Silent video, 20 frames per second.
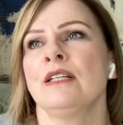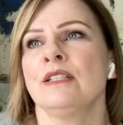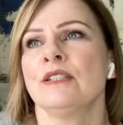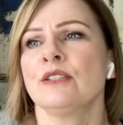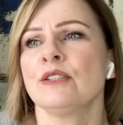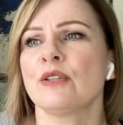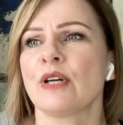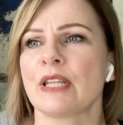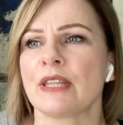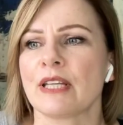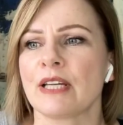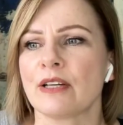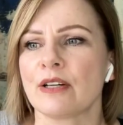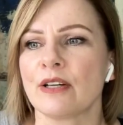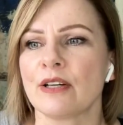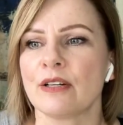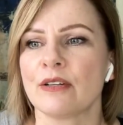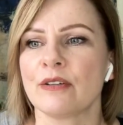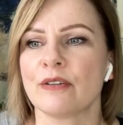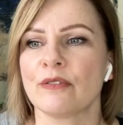So I think
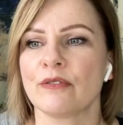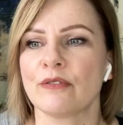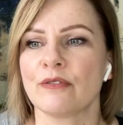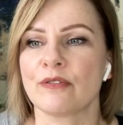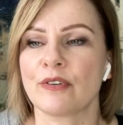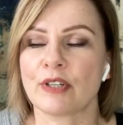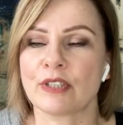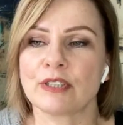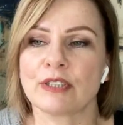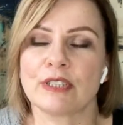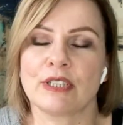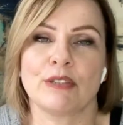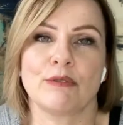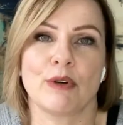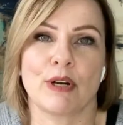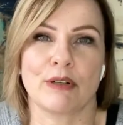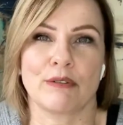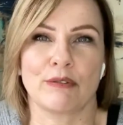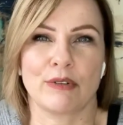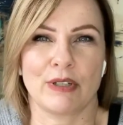first you
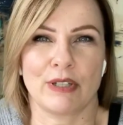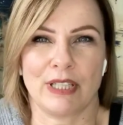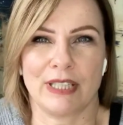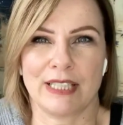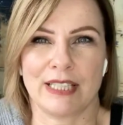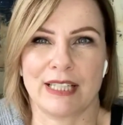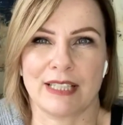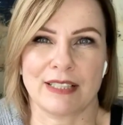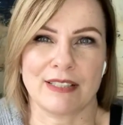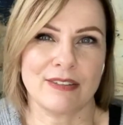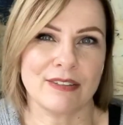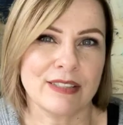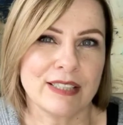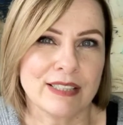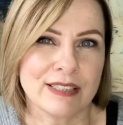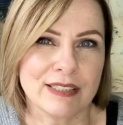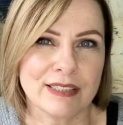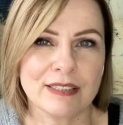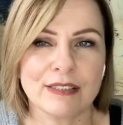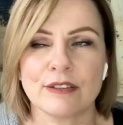want to really get
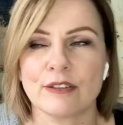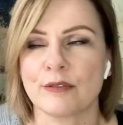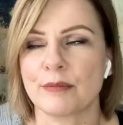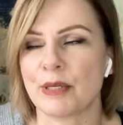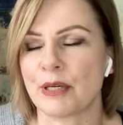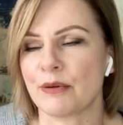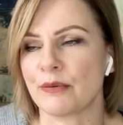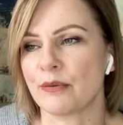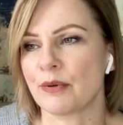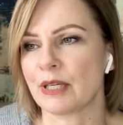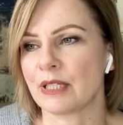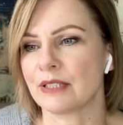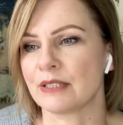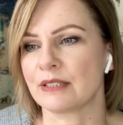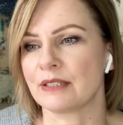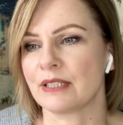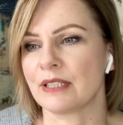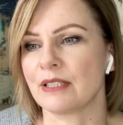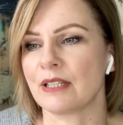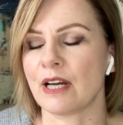clear about what
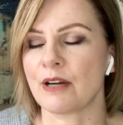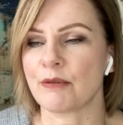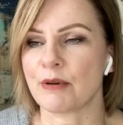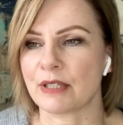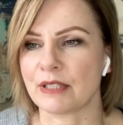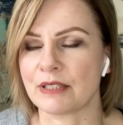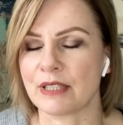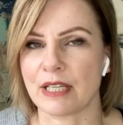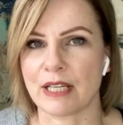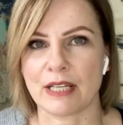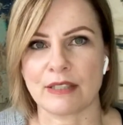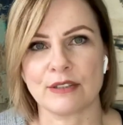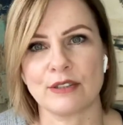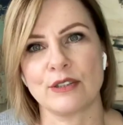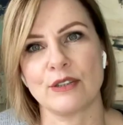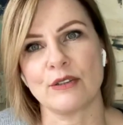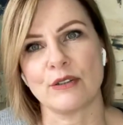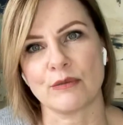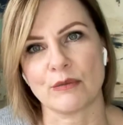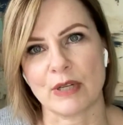is it I want to say yes
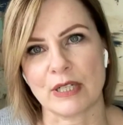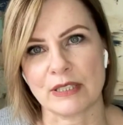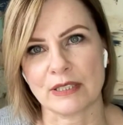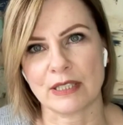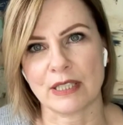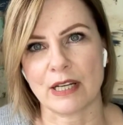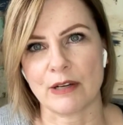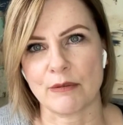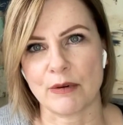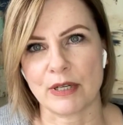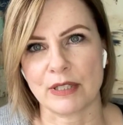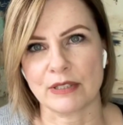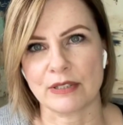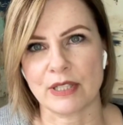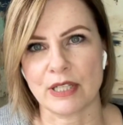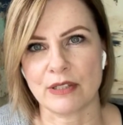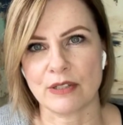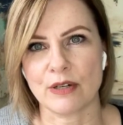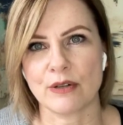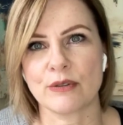to and what is it I want to
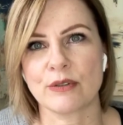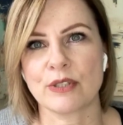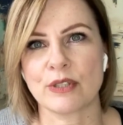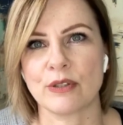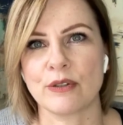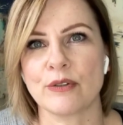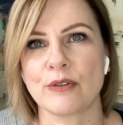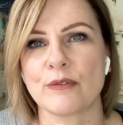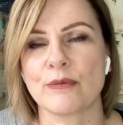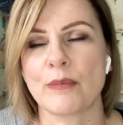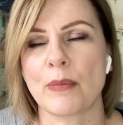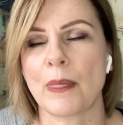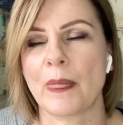say no to.